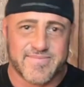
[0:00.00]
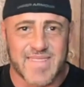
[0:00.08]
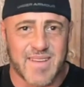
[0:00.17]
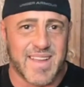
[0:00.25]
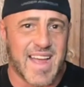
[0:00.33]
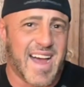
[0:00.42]

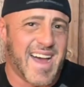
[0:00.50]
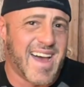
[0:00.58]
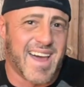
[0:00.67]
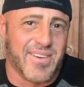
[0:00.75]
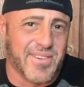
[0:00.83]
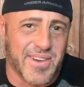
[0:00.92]
I mean,
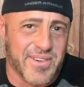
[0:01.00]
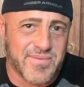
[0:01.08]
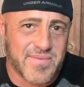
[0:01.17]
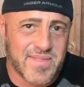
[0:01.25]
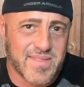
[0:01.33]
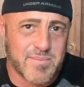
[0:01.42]
I don't know.
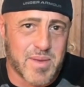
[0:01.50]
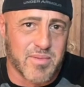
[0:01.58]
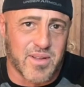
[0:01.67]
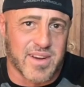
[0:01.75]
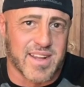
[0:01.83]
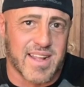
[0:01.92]
People
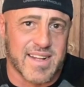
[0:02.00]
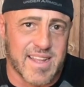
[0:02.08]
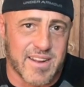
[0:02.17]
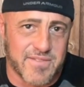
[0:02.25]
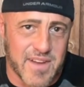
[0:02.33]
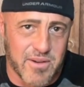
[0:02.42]
aren't going to
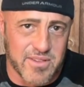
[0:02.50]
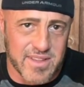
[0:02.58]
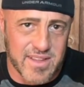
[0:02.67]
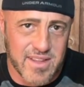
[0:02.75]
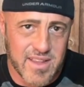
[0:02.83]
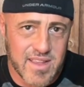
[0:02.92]
identify with
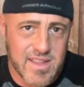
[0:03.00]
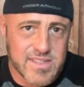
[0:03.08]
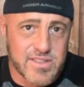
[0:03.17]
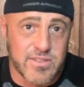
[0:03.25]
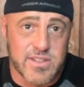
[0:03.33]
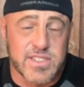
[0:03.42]
it.
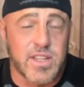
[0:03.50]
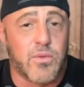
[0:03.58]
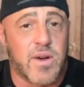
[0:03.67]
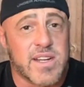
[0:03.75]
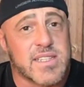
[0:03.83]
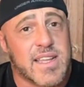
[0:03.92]
So they're just going to
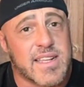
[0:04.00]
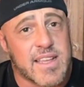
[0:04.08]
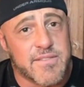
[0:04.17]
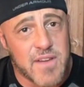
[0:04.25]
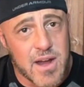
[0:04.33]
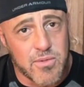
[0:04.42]
watch it like
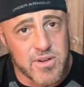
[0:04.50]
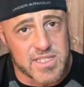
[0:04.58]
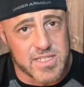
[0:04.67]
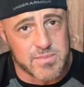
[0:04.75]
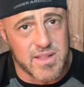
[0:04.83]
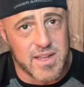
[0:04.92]
that fireworks
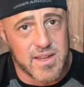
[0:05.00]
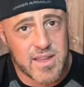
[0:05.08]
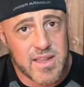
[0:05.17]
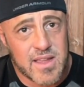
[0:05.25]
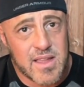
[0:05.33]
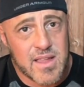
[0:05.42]
display.
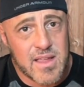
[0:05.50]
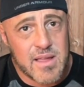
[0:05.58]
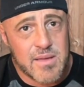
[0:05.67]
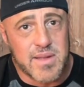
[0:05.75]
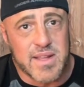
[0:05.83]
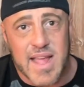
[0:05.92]

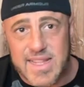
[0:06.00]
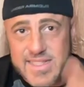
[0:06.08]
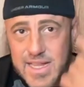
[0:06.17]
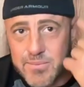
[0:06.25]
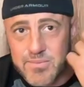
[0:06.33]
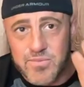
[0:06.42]
But as
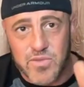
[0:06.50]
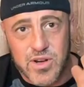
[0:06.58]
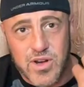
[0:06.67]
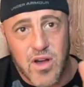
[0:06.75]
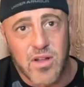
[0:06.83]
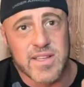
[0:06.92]
I'm
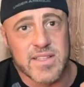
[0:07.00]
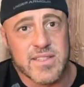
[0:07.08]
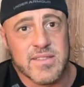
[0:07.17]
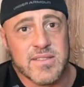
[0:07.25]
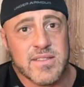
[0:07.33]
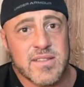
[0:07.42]

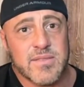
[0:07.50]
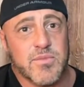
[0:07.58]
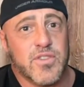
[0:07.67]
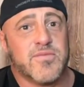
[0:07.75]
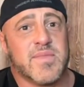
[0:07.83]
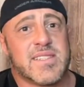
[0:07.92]
recalling
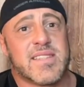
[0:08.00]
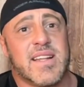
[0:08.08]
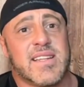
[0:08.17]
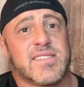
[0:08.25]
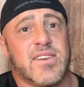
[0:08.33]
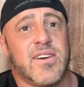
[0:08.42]
movements that I
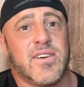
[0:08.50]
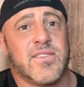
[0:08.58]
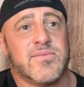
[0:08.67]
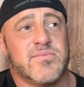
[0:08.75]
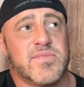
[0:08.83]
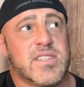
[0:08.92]
saw
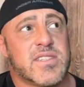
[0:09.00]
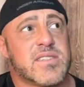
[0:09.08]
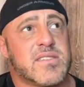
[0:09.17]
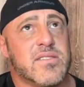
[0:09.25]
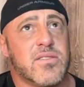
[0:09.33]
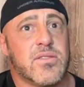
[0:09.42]
just
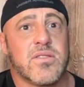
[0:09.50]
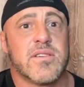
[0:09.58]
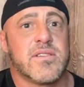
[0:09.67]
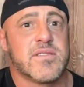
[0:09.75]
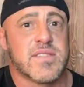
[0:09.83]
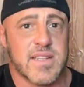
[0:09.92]

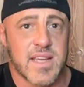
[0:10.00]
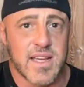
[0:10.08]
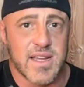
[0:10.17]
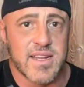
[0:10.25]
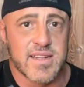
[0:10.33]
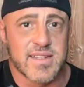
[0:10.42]
earlier
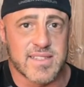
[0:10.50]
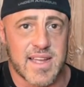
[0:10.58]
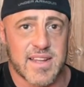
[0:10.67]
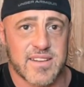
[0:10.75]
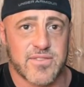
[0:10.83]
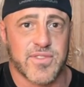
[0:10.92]
today, because I
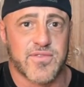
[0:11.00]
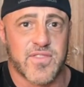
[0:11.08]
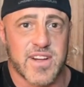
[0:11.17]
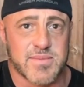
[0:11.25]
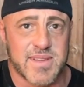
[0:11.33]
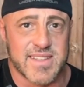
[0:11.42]
had to
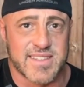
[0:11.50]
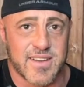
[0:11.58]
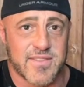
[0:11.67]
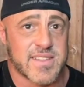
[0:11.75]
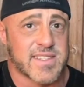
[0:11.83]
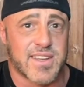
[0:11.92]
refresh myself
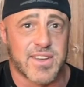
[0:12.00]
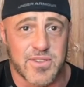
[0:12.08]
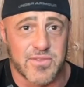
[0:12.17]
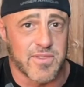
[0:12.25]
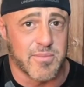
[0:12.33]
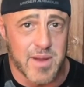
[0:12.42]
because I
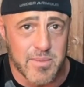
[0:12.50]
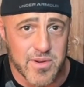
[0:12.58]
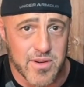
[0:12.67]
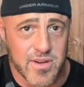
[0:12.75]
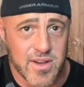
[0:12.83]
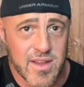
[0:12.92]
couldn't
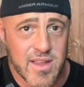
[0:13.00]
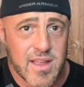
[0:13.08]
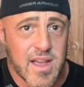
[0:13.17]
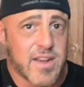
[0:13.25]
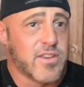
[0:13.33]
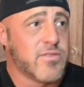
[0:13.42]
remember,
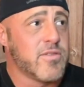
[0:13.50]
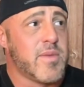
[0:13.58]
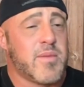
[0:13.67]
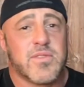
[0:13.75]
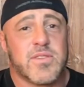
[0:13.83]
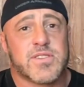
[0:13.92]
I couldn't
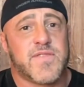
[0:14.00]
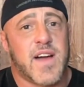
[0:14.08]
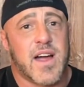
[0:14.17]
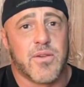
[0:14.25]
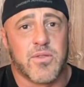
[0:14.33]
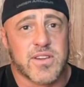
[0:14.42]
remember those
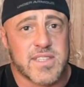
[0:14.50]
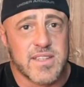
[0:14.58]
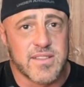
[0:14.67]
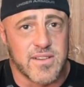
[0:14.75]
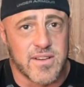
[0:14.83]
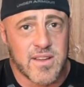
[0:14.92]
fireworks
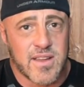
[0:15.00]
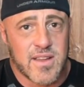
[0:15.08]
either.